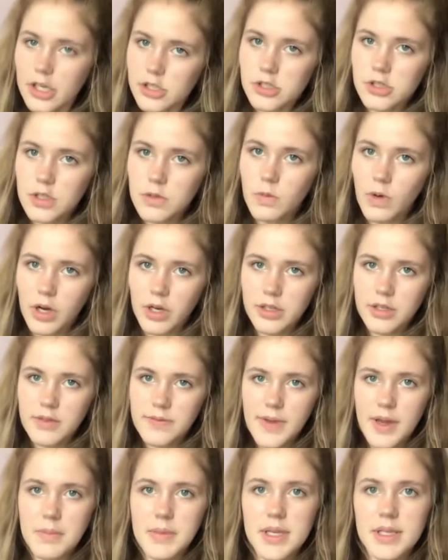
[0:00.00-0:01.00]
actually want,
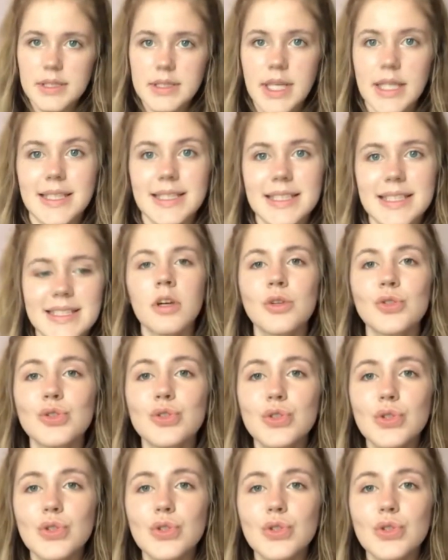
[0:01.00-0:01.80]
if that makes sense.